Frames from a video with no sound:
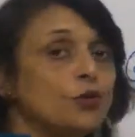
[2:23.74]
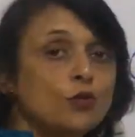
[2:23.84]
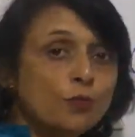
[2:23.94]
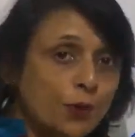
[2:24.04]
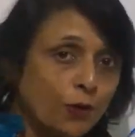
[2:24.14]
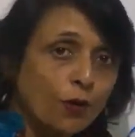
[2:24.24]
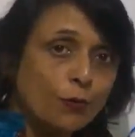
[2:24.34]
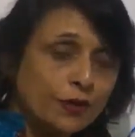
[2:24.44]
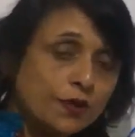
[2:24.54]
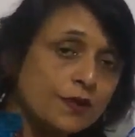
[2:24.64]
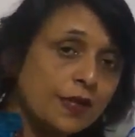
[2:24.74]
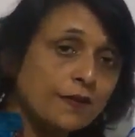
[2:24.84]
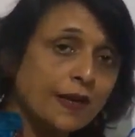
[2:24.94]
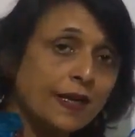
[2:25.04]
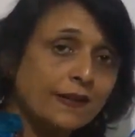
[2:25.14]
tubule which is
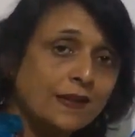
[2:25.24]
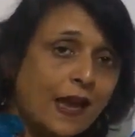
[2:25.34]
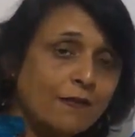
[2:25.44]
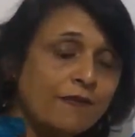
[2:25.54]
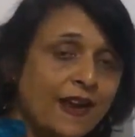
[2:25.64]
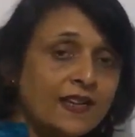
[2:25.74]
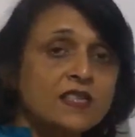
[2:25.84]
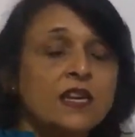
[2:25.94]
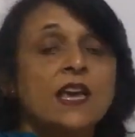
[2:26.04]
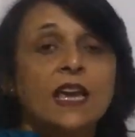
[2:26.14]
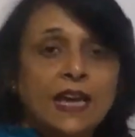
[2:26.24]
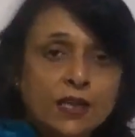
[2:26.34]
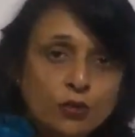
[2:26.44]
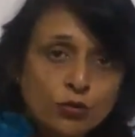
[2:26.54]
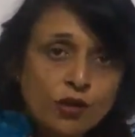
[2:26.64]
secreting that waste
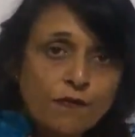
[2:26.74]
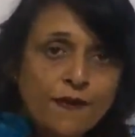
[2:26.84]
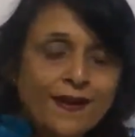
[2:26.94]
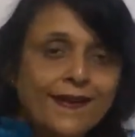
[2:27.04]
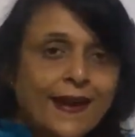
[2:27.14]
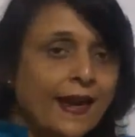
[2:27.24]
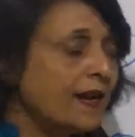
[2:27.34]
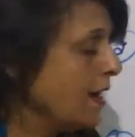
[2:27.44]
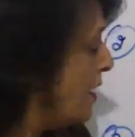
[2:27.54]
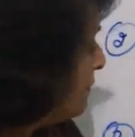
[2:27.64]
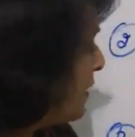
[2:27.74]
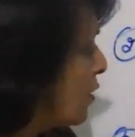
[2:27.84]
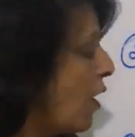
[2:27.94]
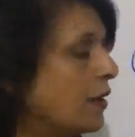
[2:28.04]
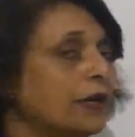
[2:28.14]
into the filtrate. We
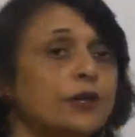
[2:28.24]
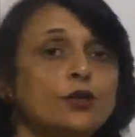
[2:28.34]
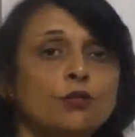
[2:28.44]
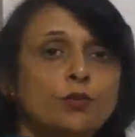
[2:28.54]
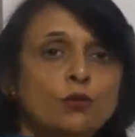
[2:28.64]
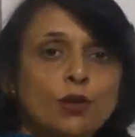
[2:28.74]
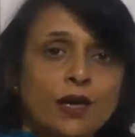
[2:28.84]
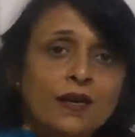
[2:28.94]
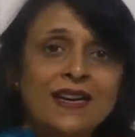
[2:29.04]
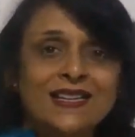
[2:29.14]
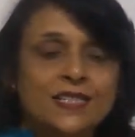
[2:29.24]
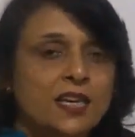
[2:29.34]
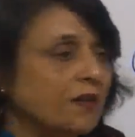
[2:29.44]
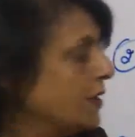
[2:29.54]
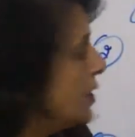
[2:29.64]
call it tubular
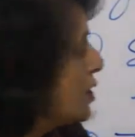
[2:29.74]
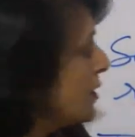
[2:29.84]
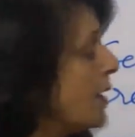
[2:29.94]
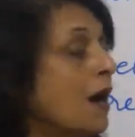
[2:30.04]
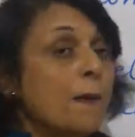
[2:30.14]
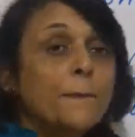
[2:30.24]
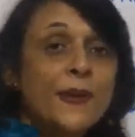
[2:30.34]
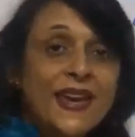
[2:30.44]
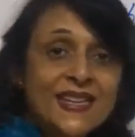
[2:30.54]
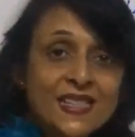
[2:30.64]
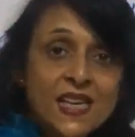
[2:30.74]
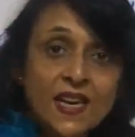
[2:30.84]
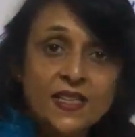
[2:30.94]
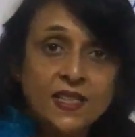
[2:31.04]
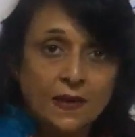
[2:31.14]
secretion.
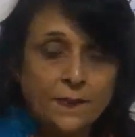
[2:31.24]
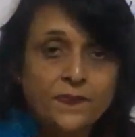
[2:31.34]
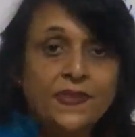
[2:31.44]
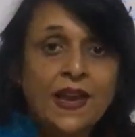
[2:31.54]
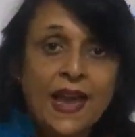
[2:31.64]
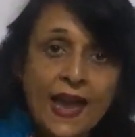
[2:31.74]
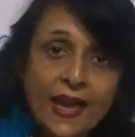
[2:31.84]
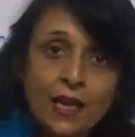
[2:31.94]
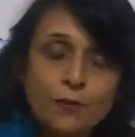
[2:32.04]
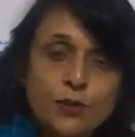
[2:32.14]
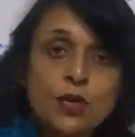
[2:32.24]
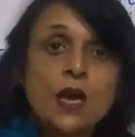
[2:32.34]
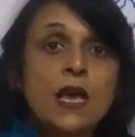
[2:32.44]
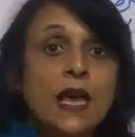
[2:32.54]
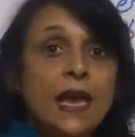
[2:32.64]
PCT helps